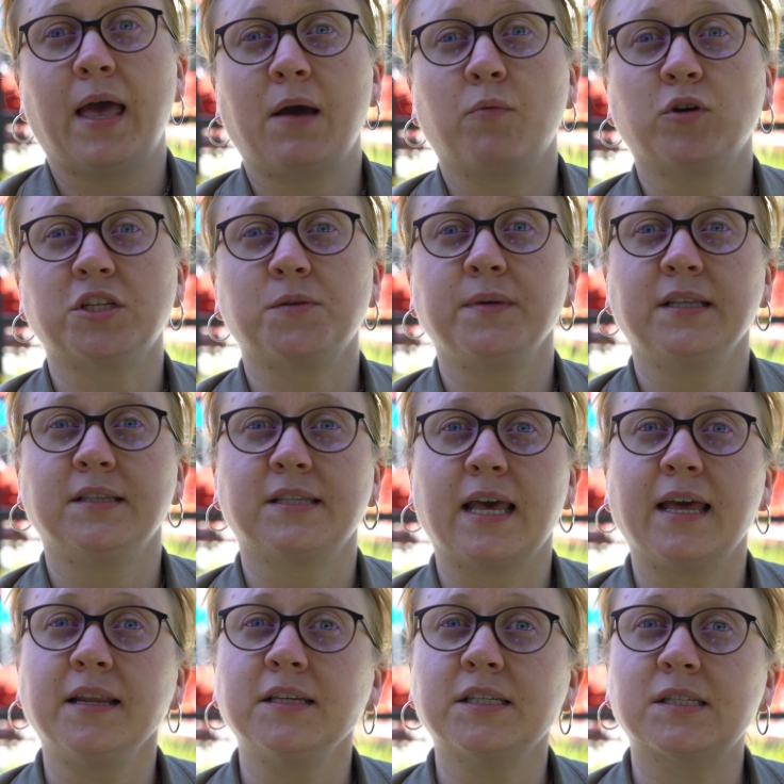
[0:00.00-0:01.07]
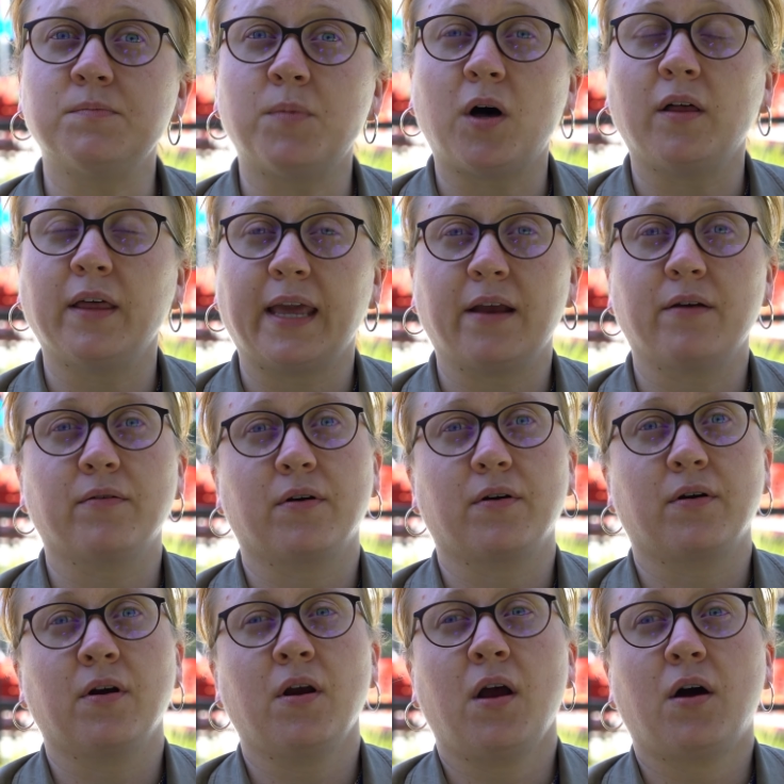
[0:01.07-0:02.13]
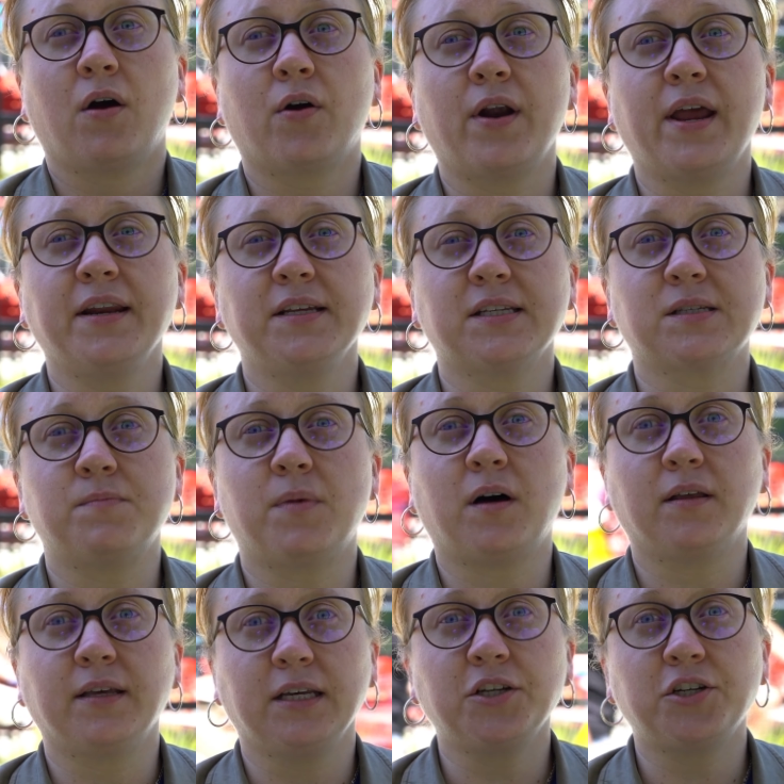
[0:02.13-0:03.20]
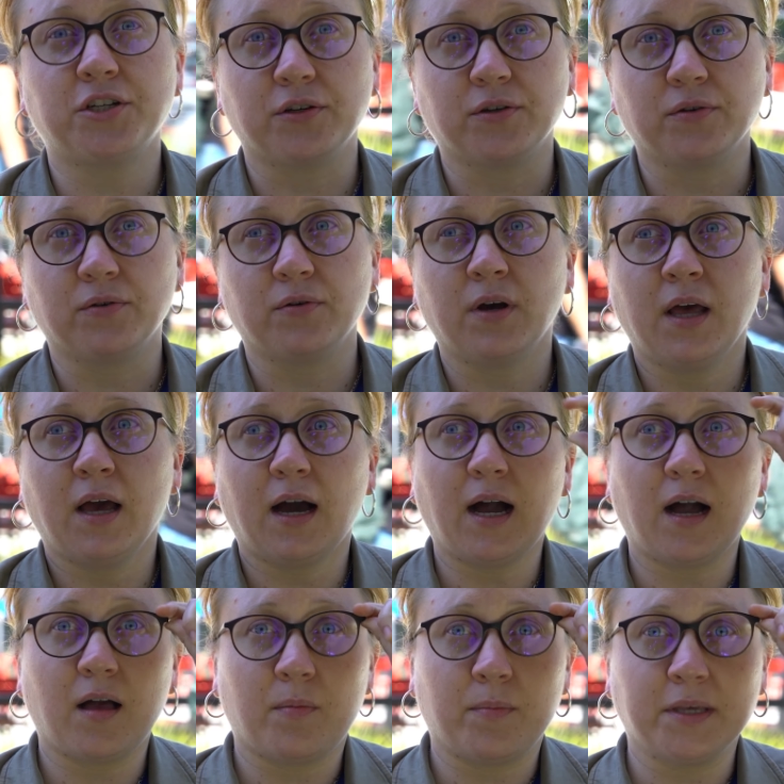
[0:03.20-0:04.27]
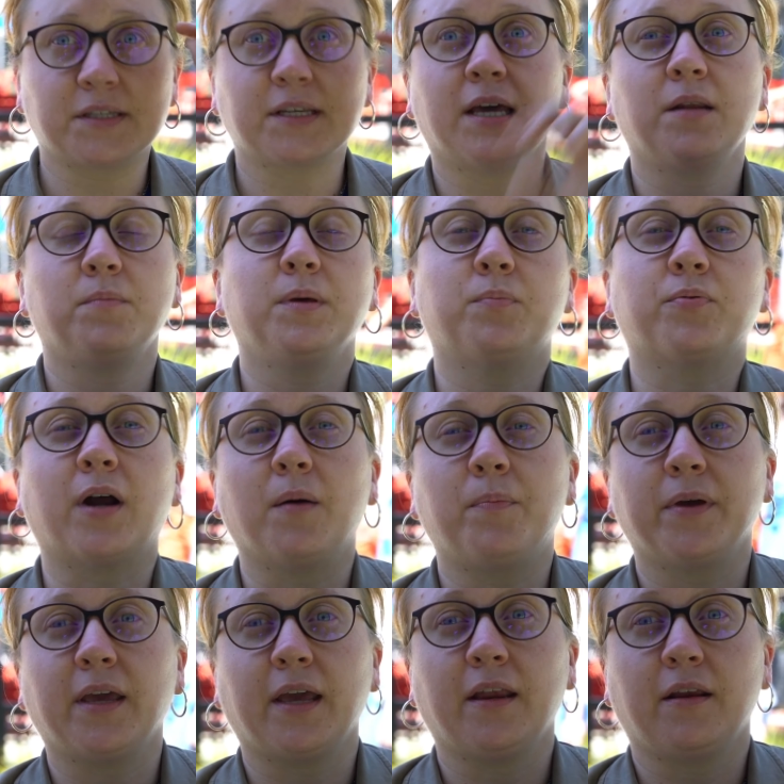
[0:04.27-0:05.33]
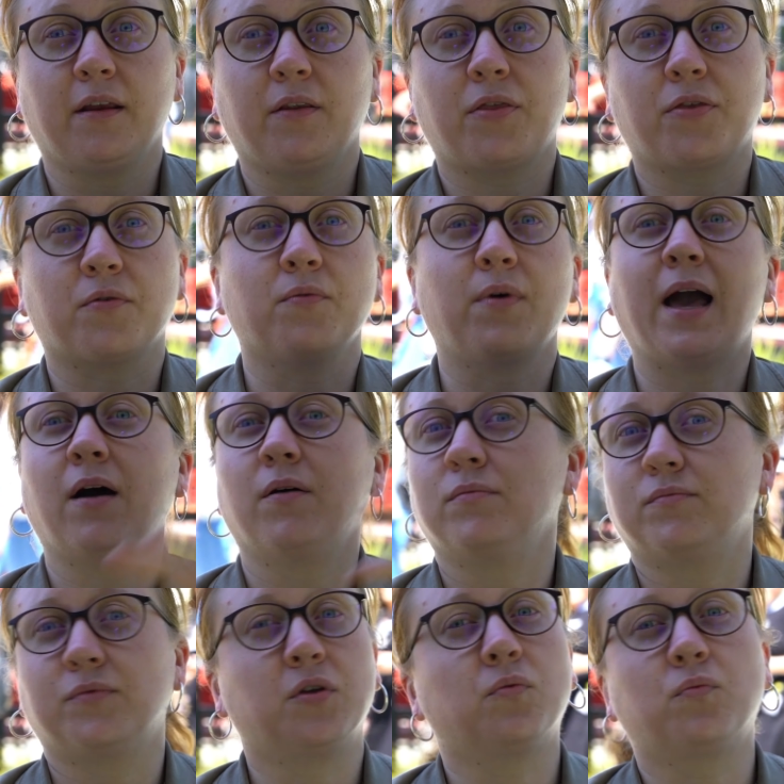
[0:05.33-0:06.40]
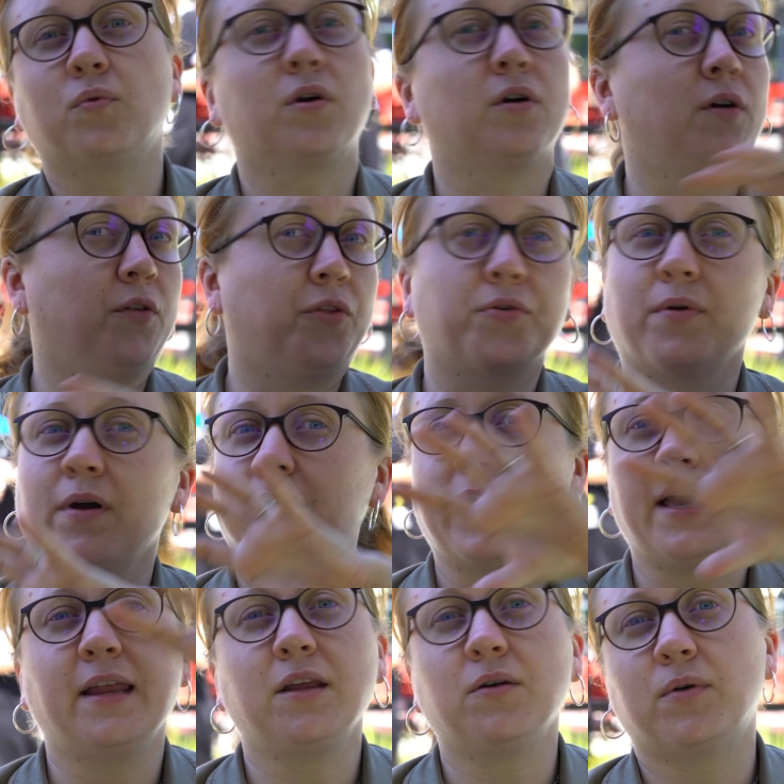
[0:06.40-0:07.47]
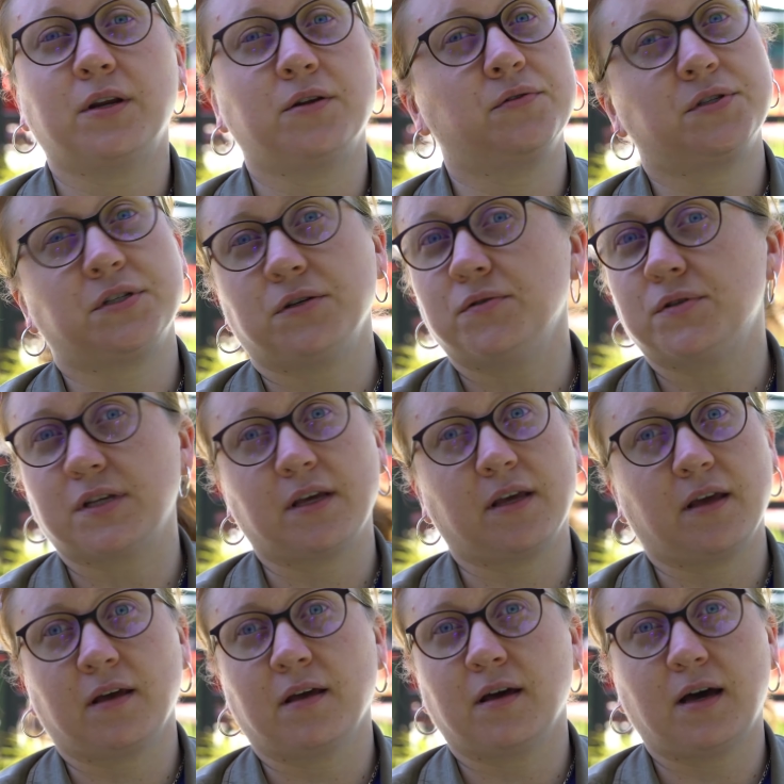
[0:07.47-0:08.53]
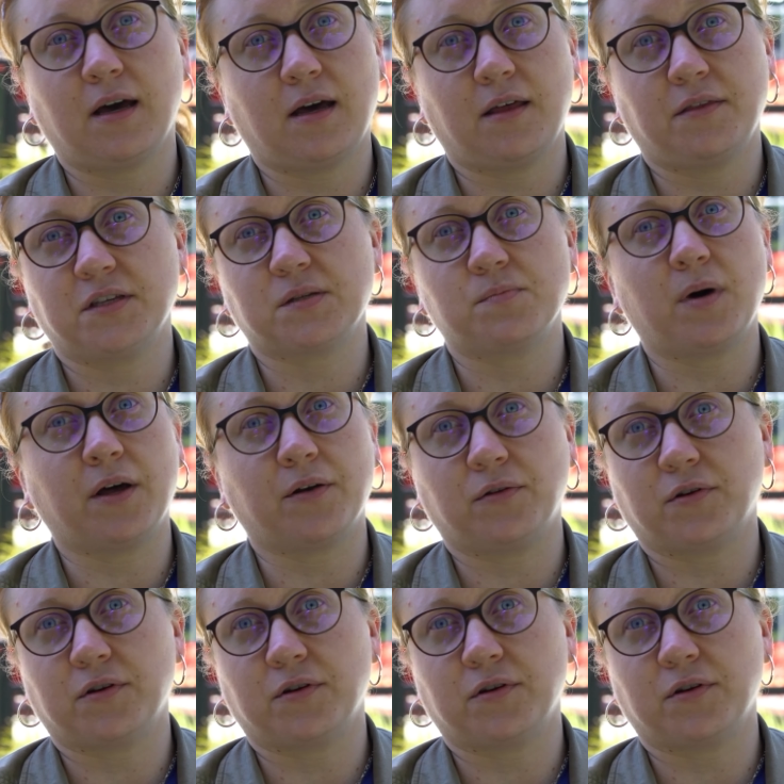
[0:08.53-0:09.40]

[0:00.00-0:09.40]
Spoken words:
which means any small error or any small issue is going to be propagated throughout the world, throughout anyone who's using this model